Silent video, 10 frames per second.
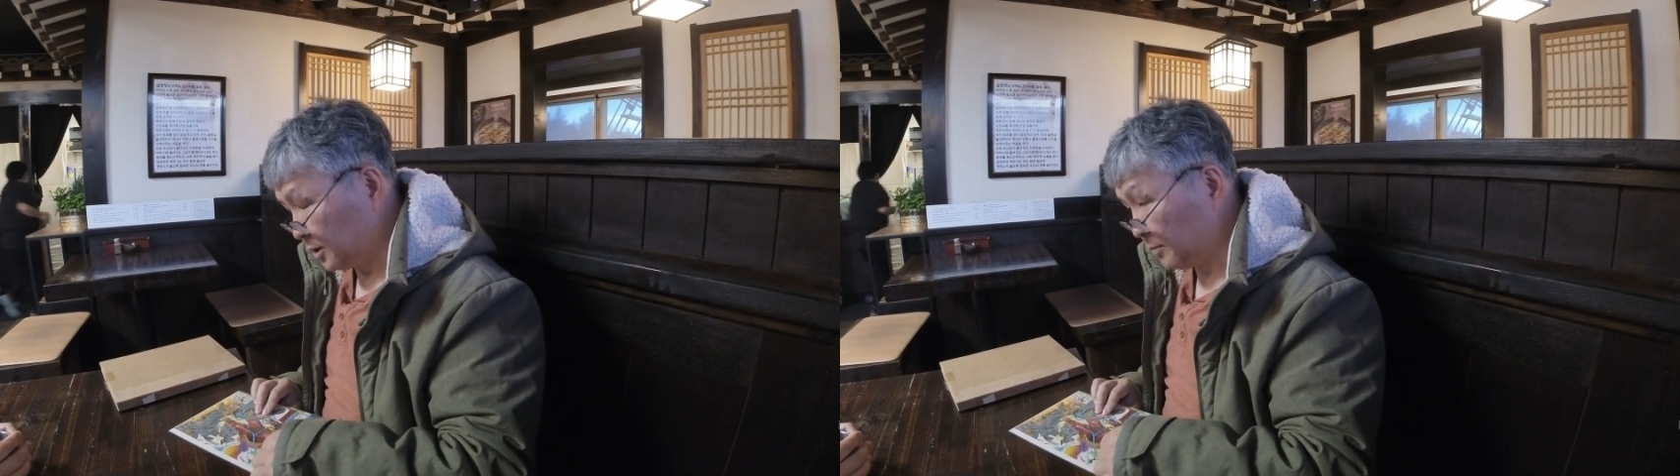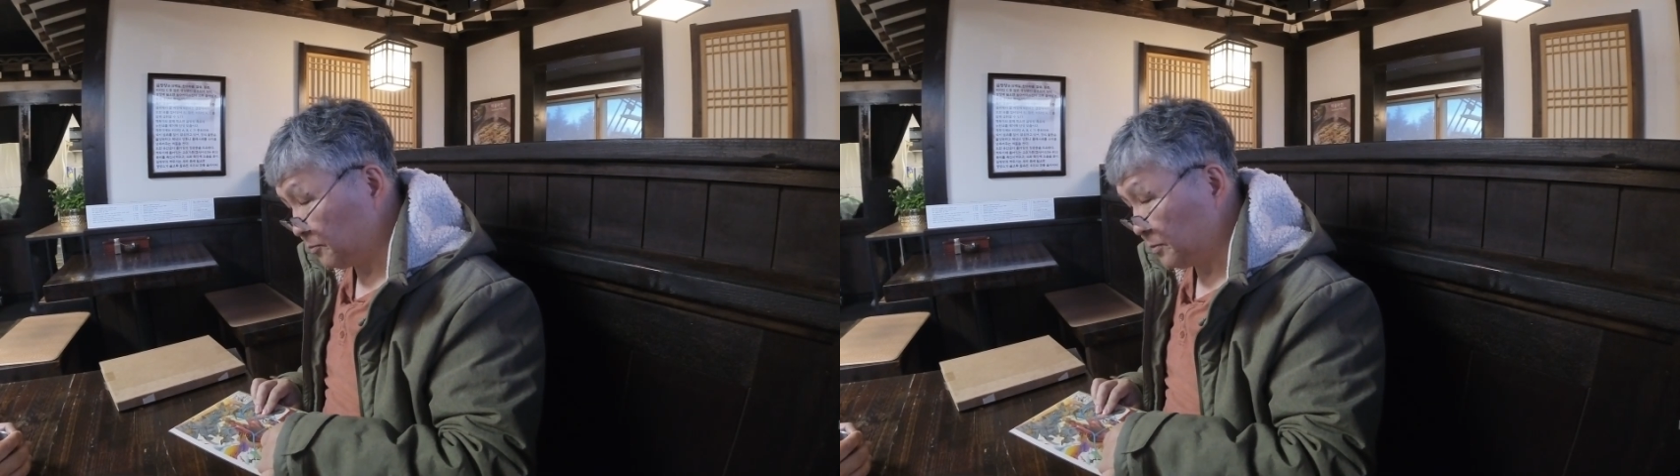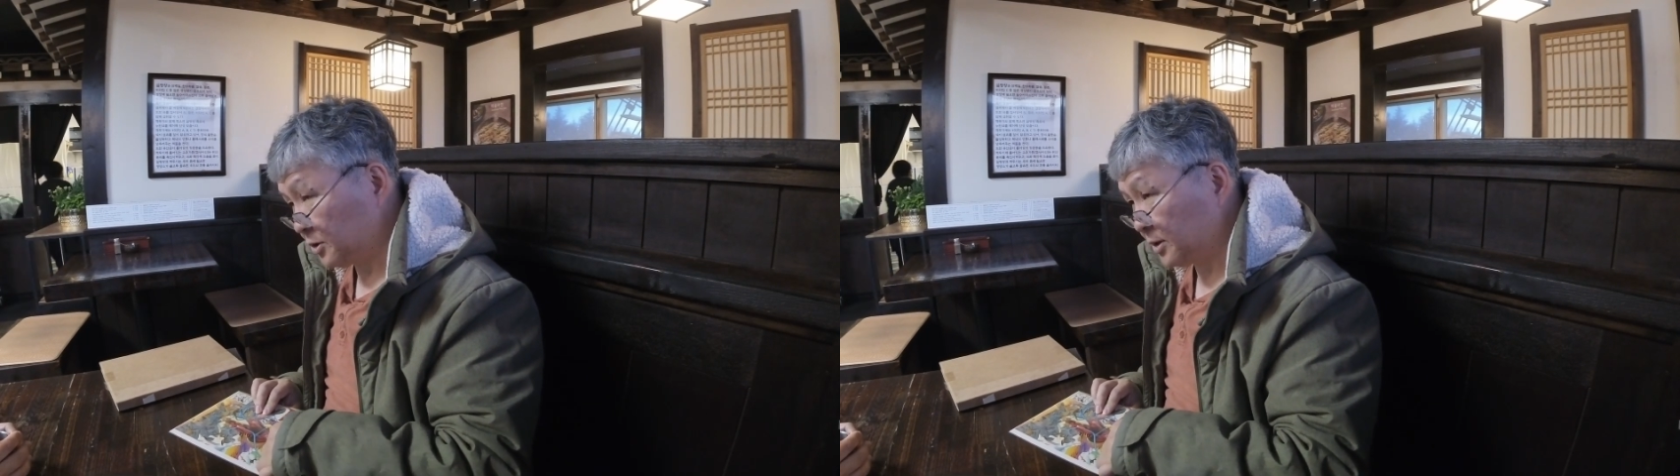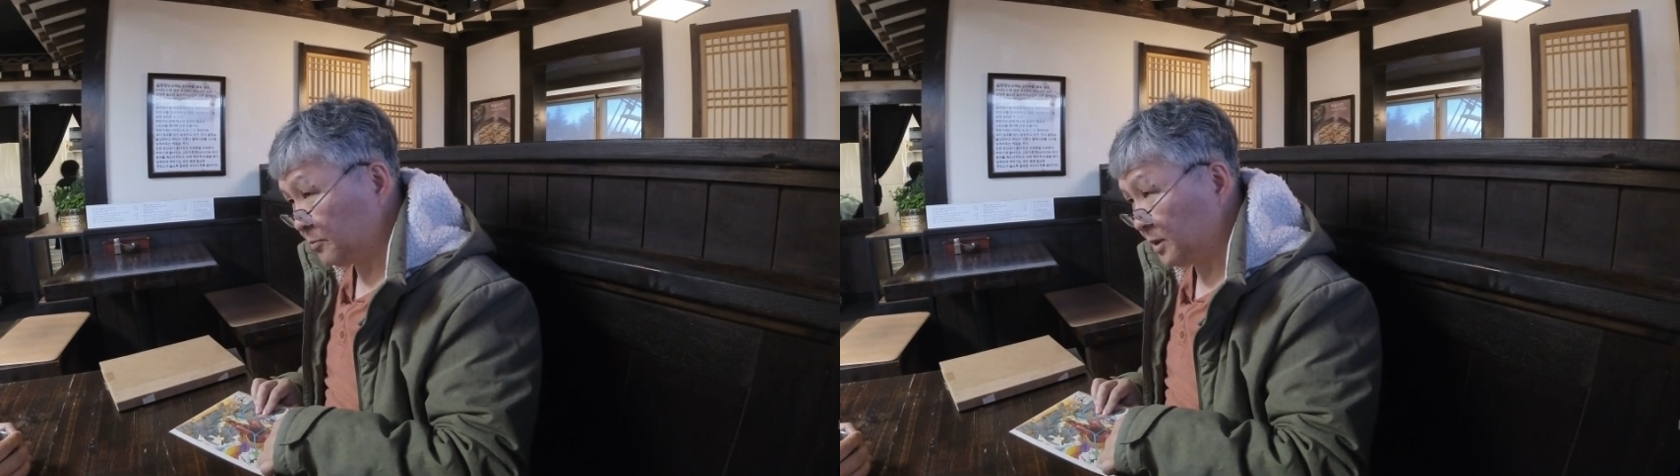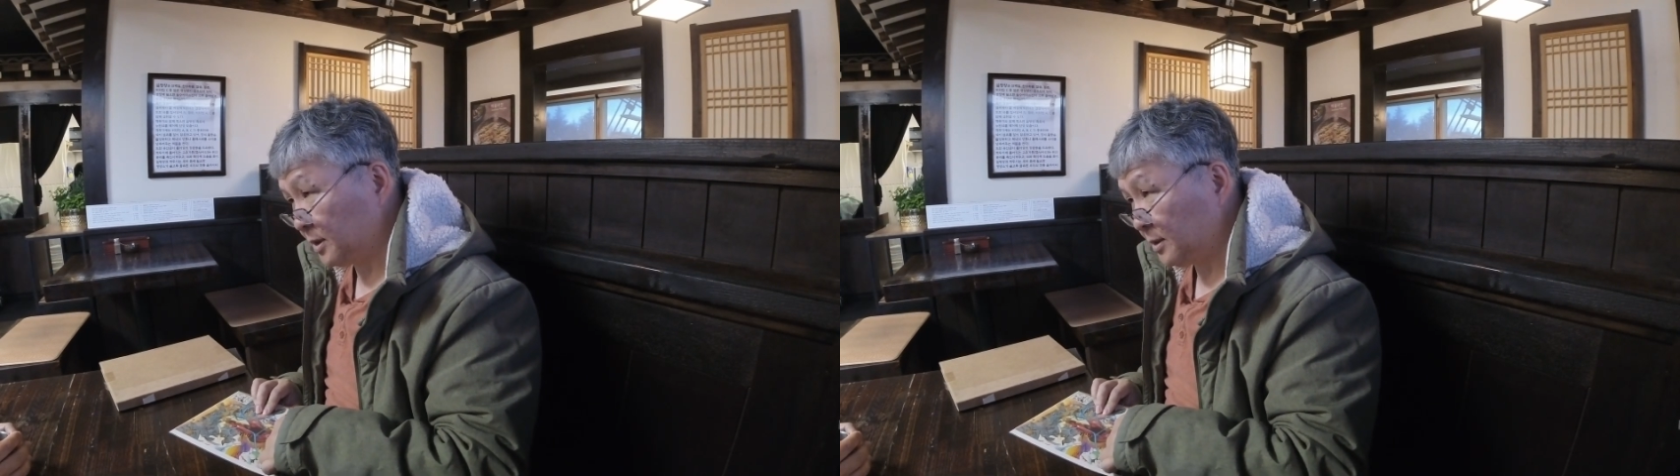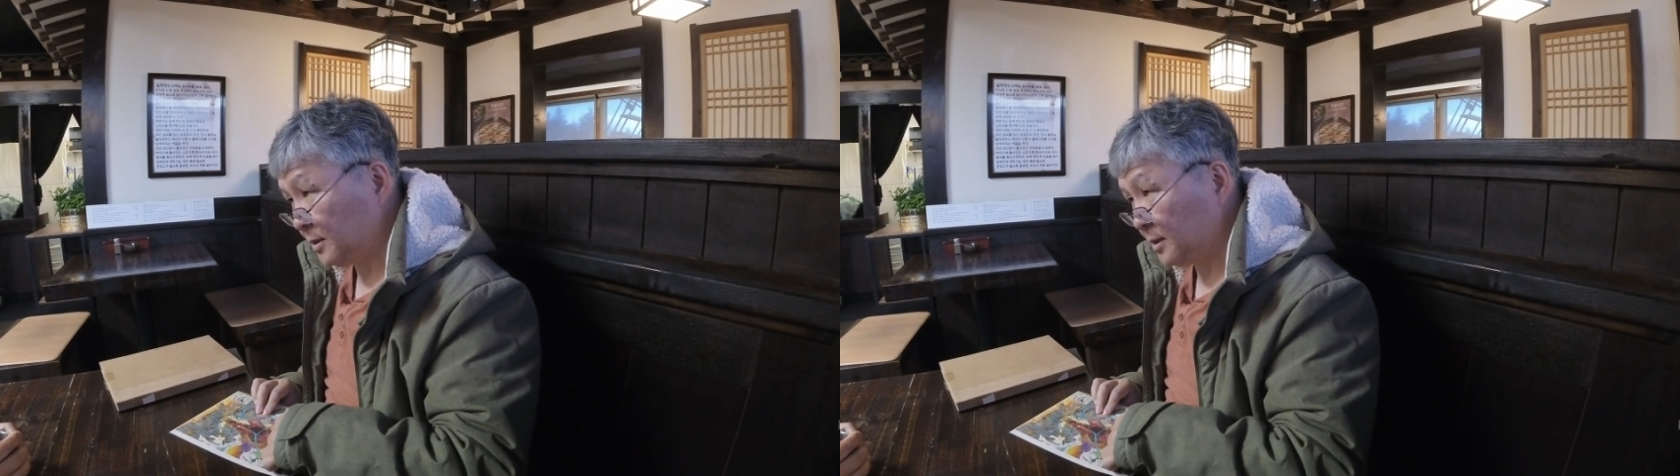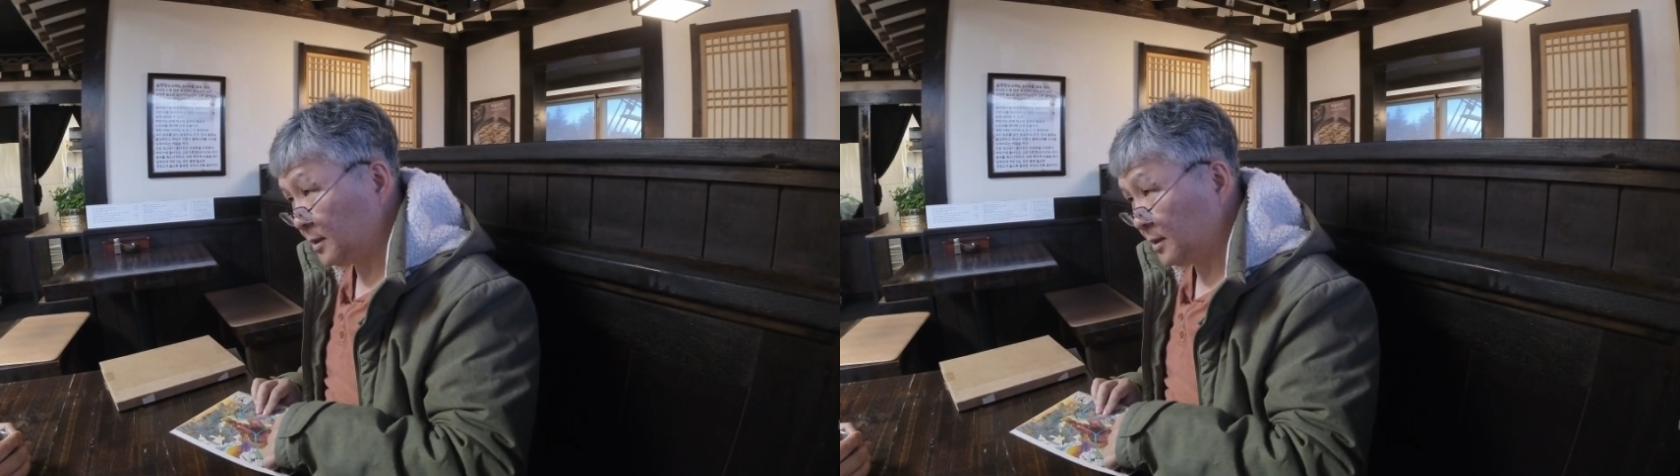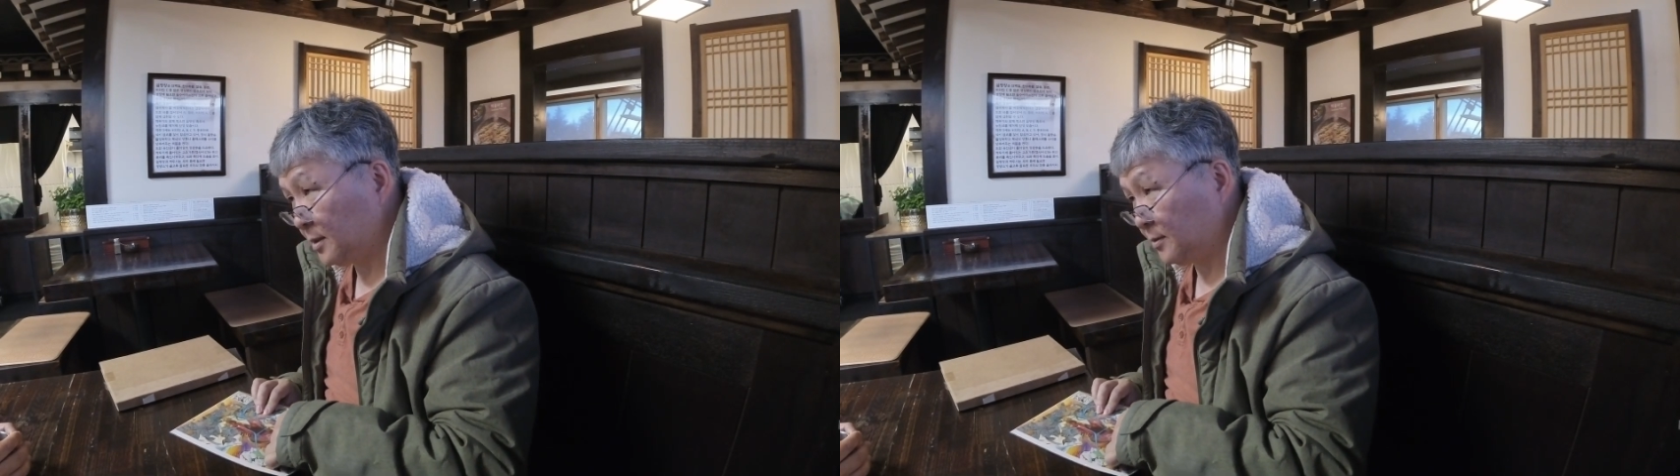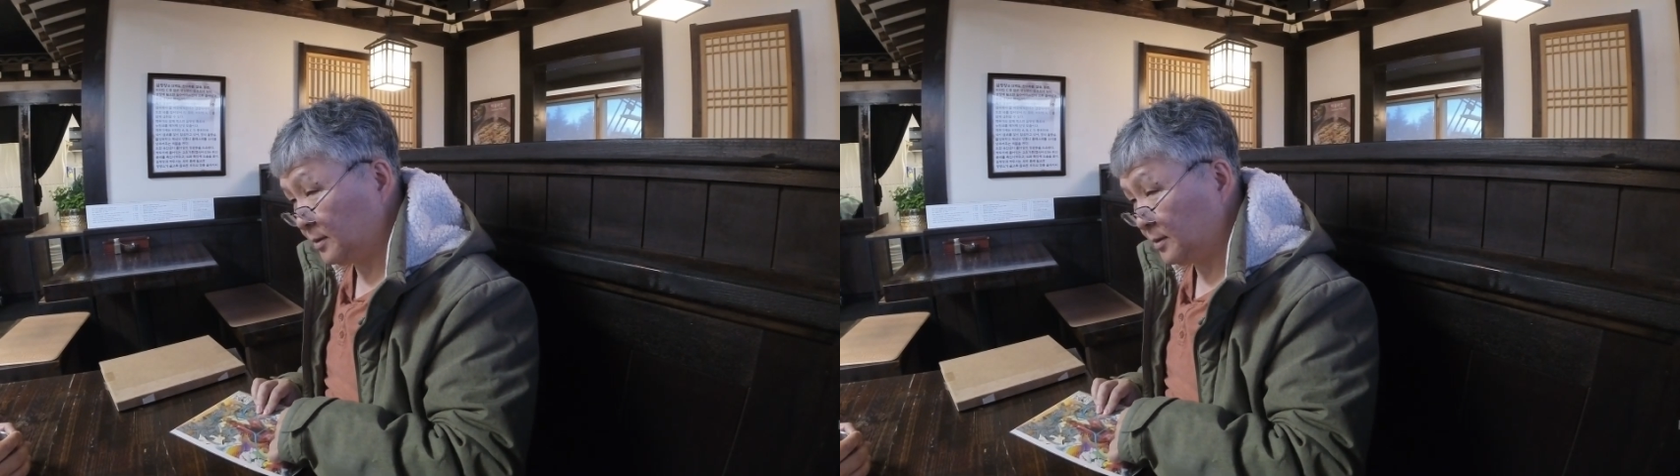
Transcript: Jim Lee. Yep.